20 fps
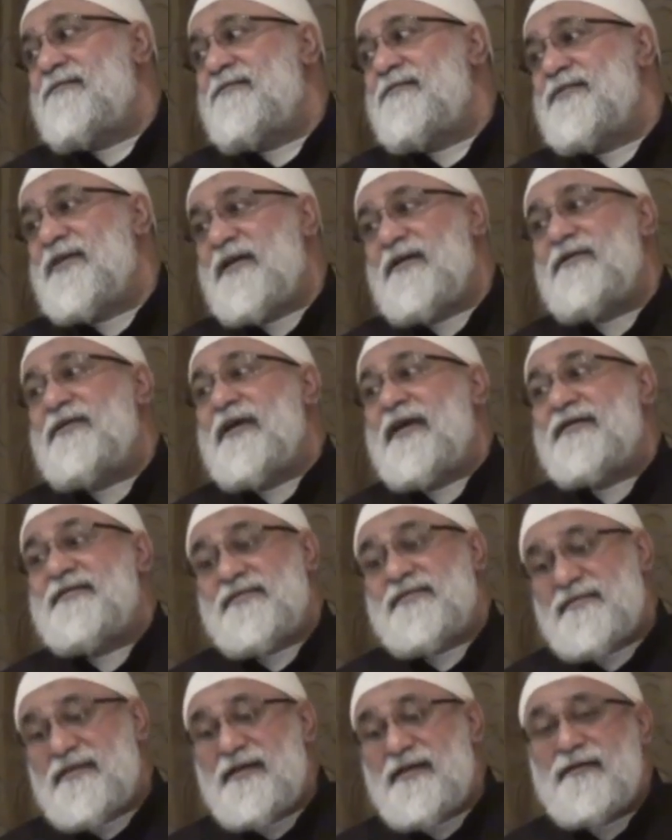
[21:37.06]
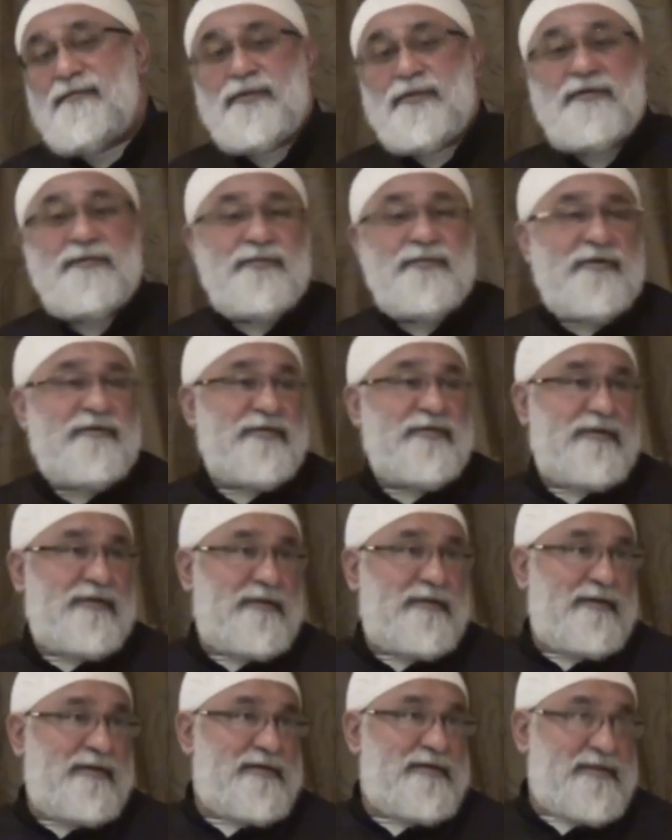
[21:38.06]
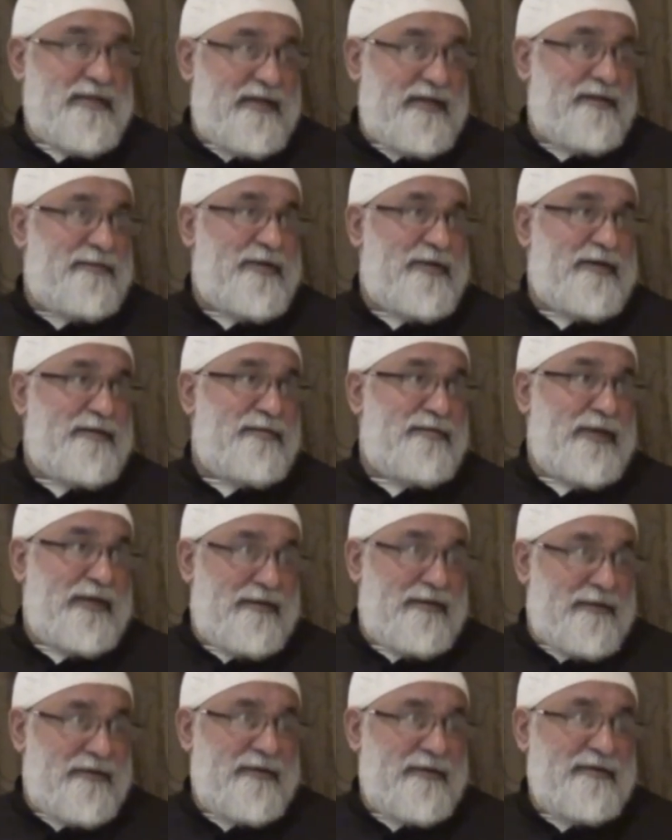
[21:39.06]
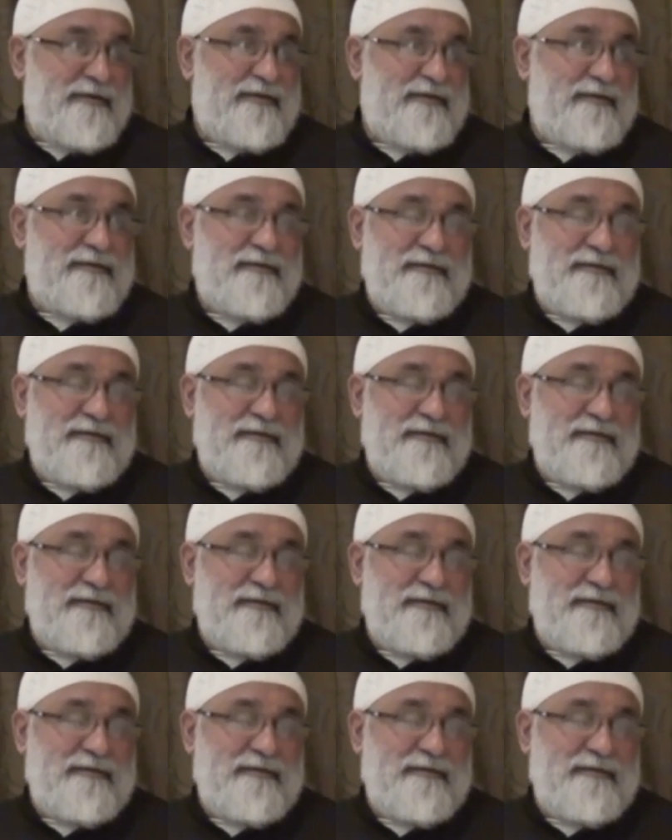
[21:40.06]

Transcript: Zayd has seen what the Prophet said about me and heard.